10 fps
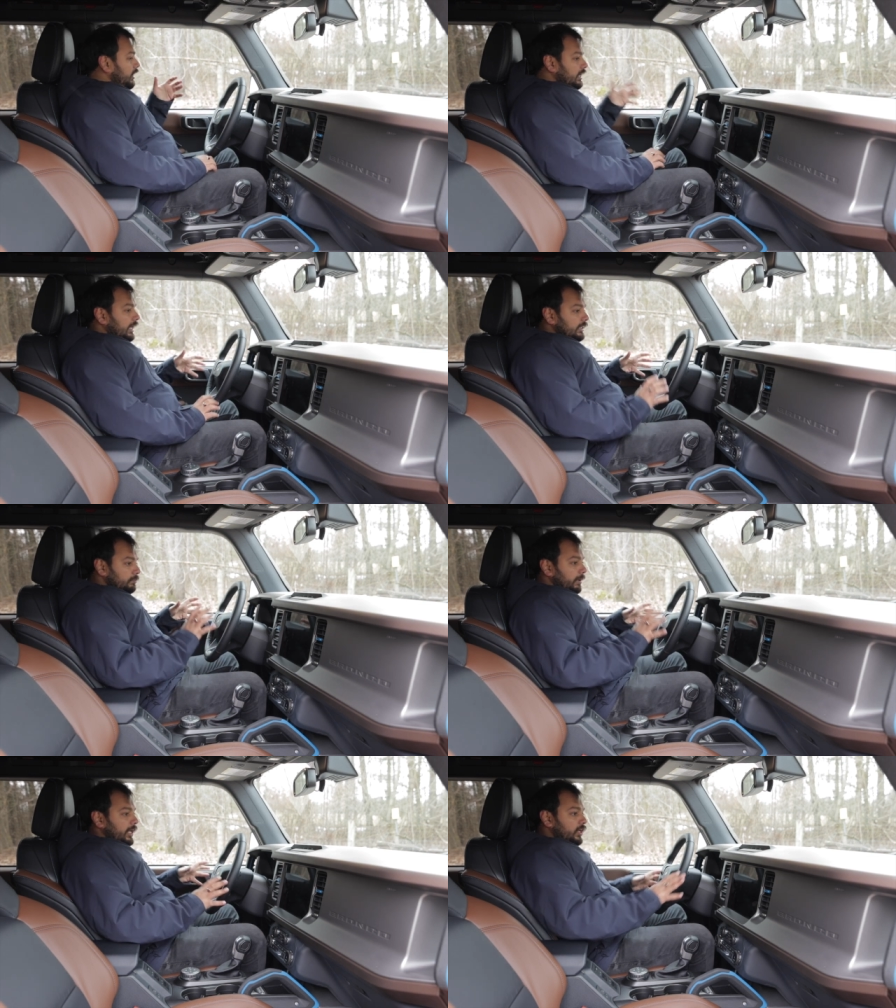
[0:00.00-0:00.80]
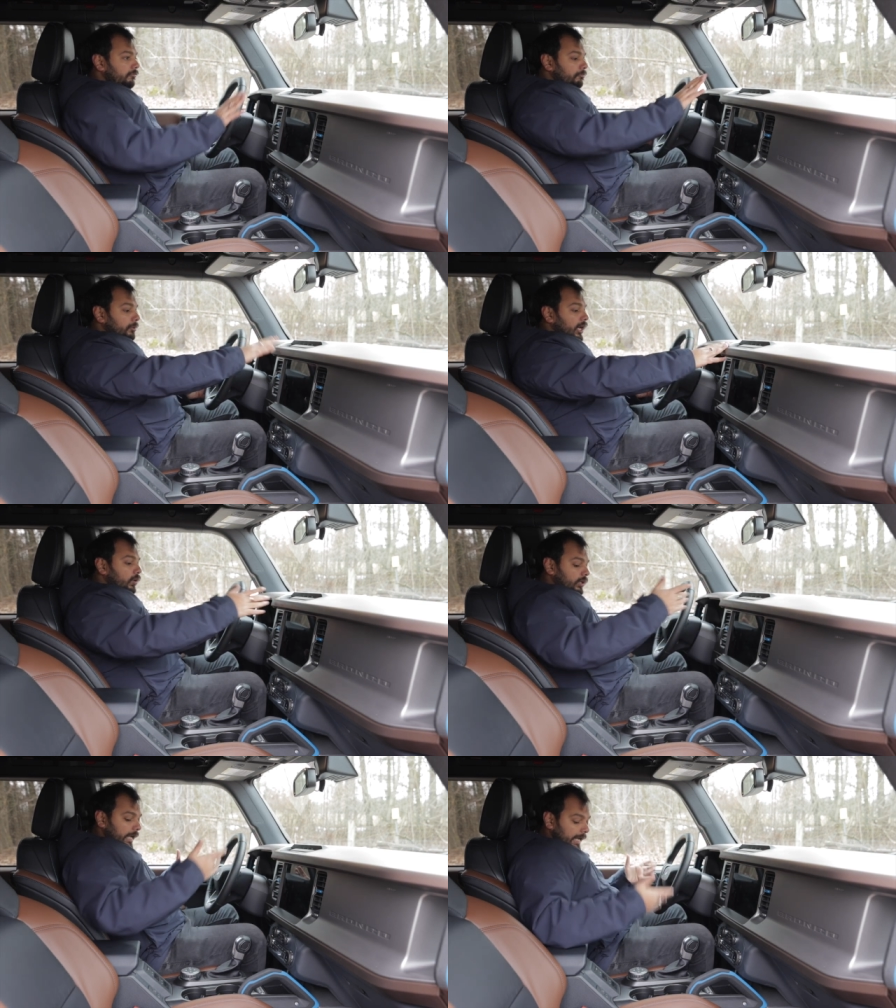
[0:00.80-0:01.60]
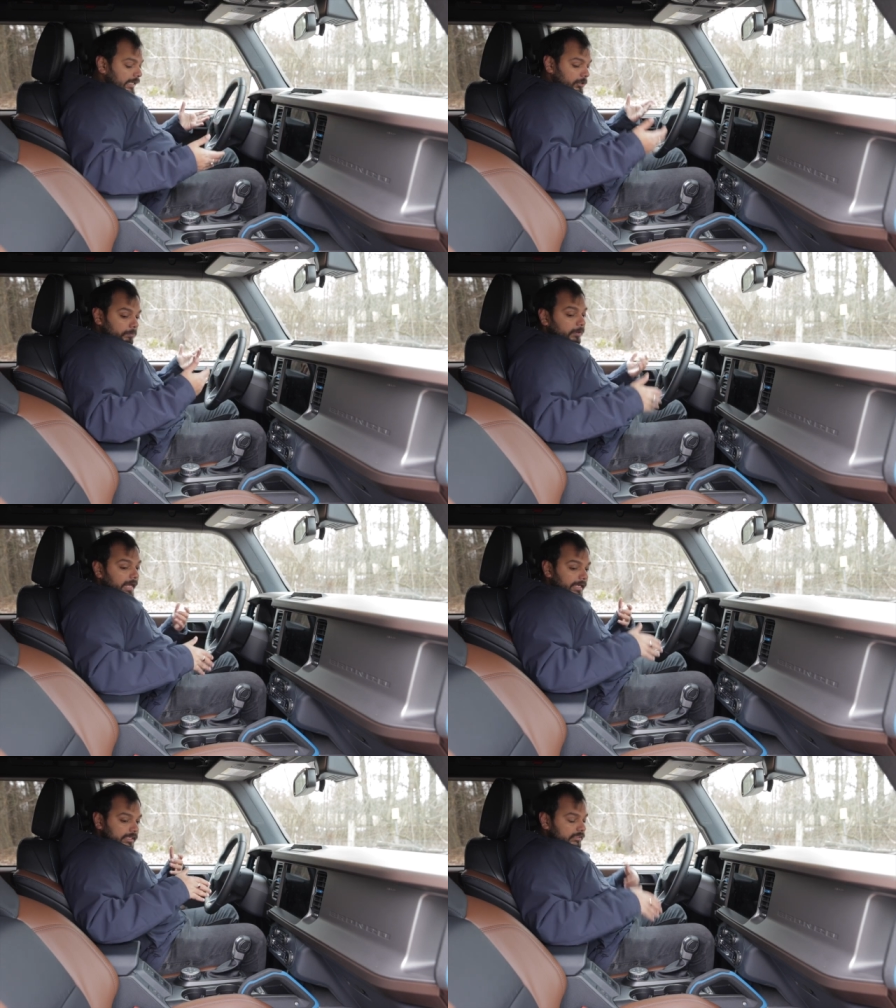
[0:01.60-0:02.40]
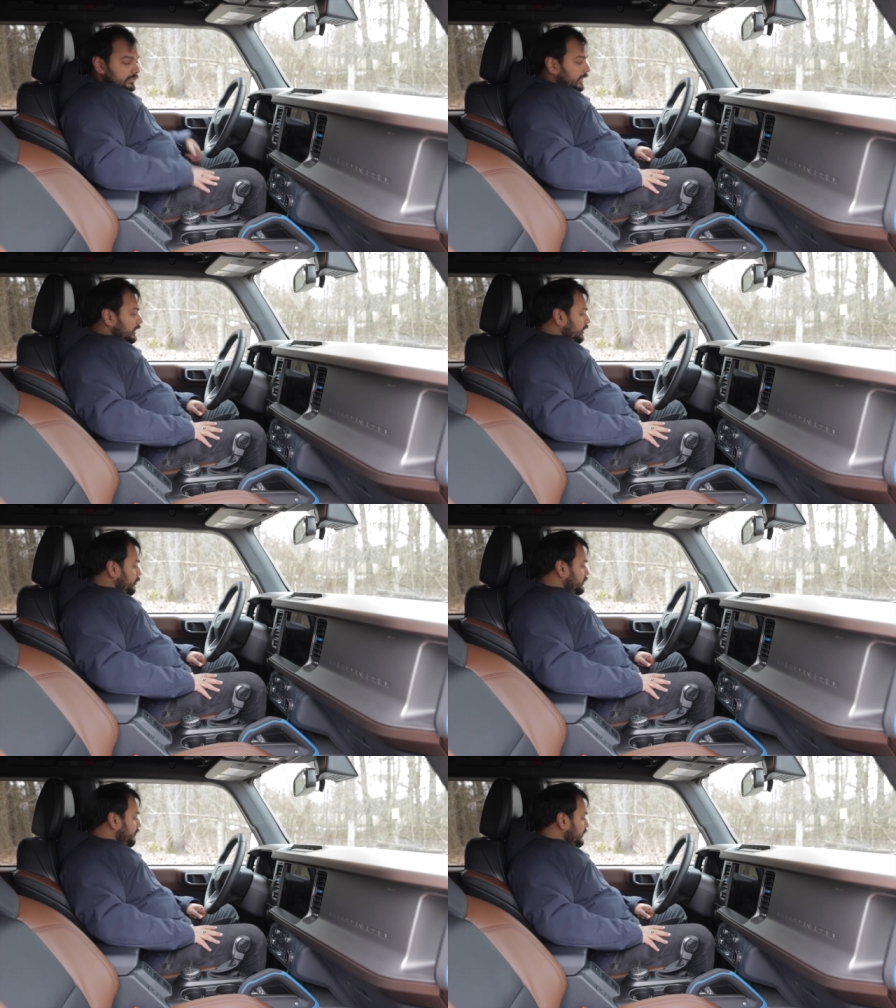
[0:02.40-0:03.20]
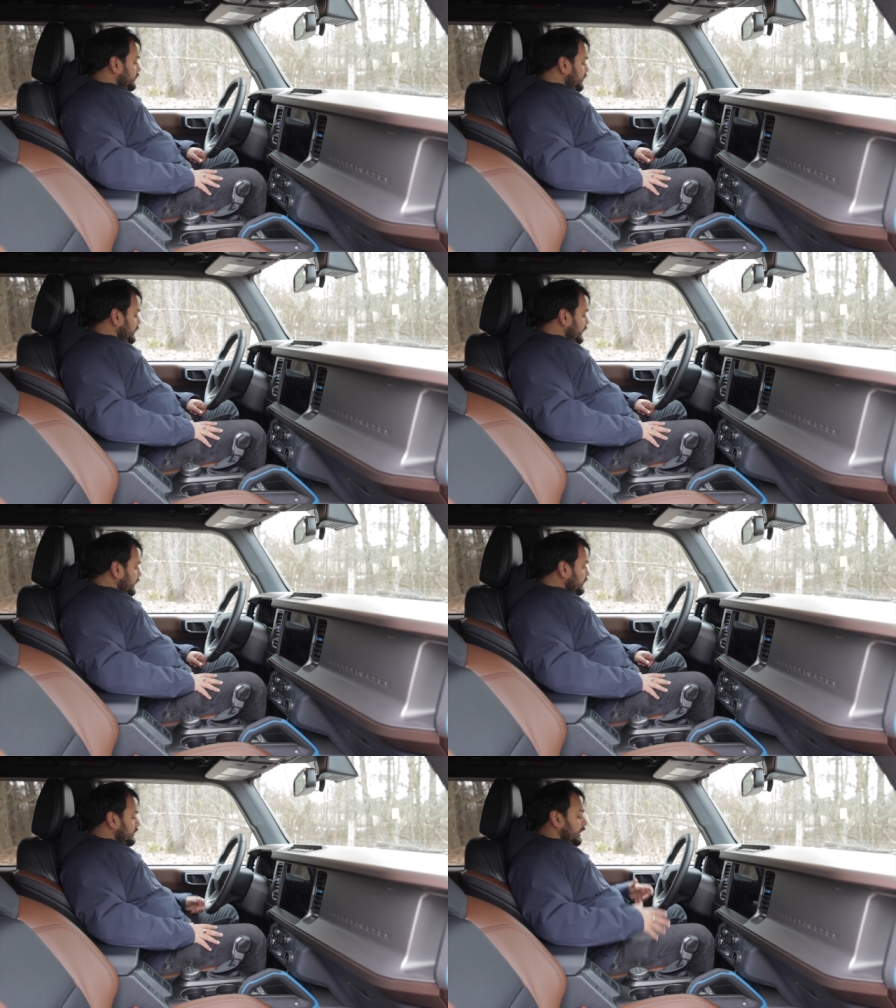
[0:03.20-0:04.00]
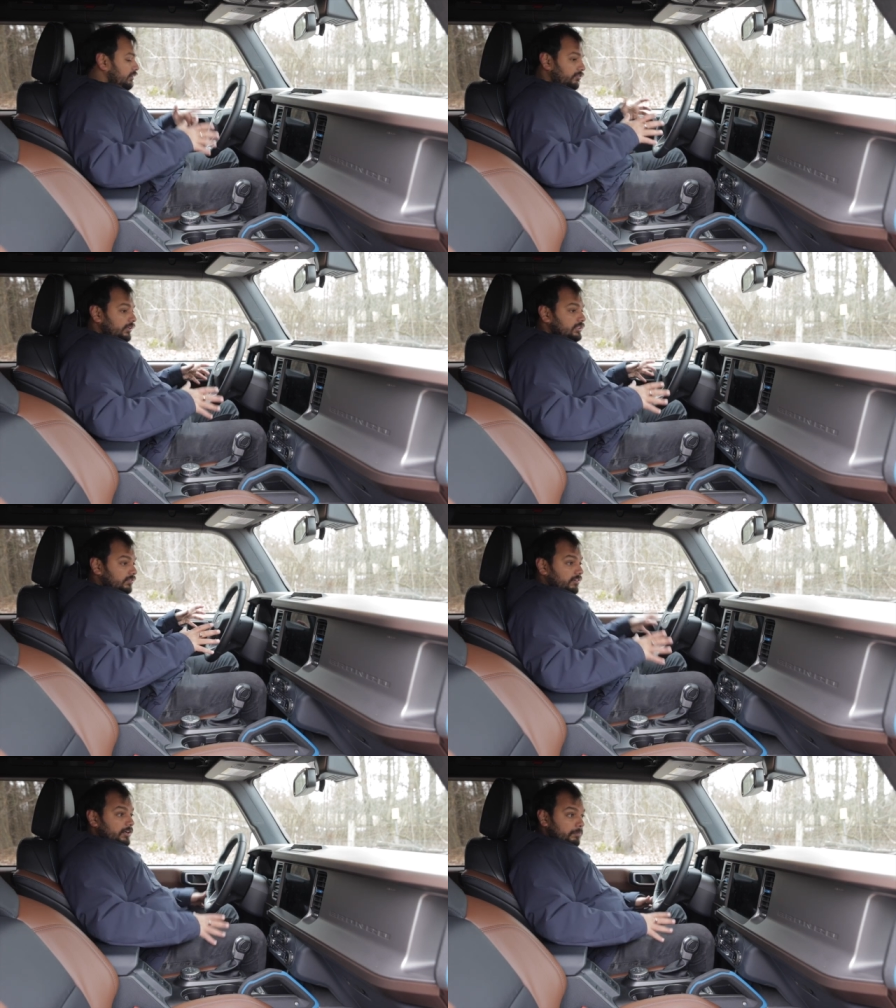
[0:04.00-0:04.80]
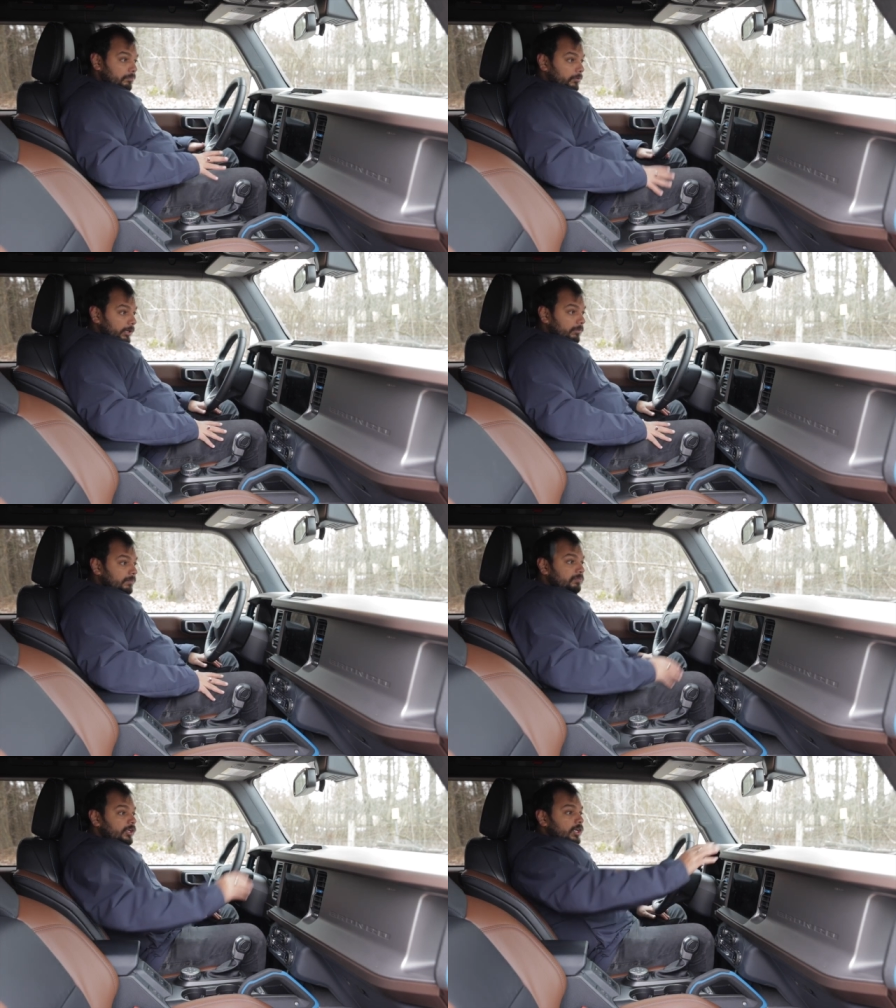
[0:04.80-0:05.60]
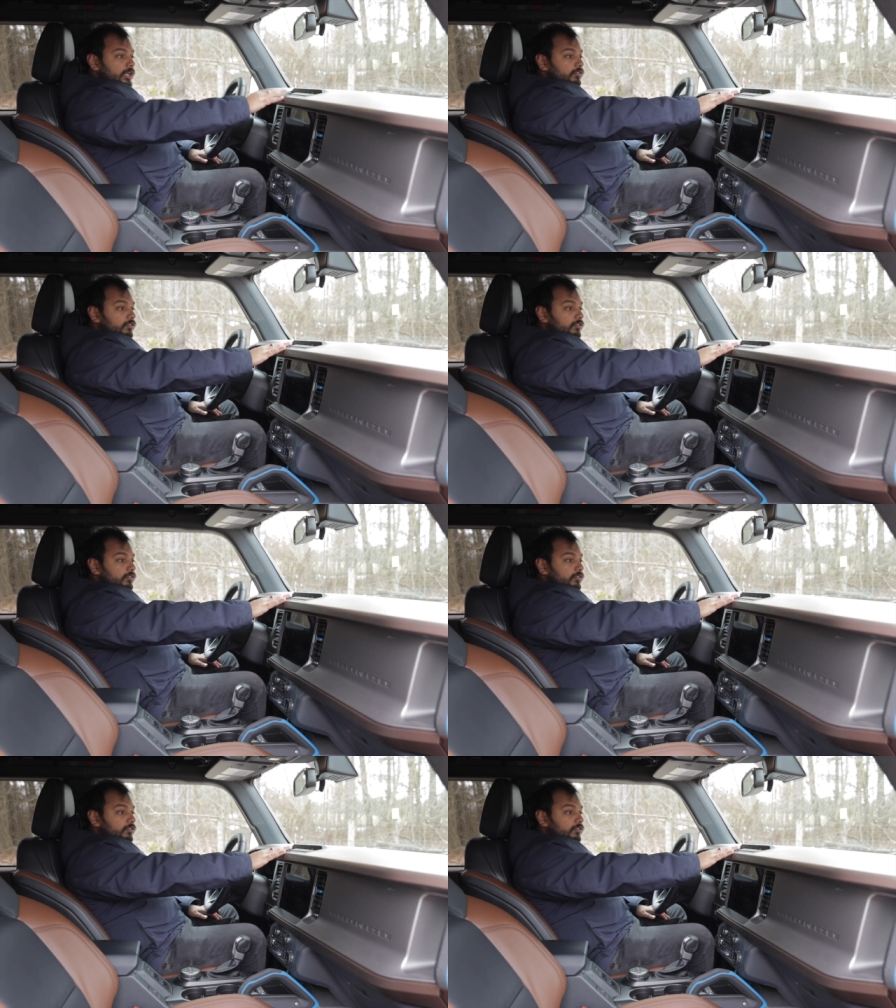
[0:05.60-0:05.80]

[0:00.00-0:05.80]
You've got a nice blend of brown and black inside here which feels really nice and feels very premium.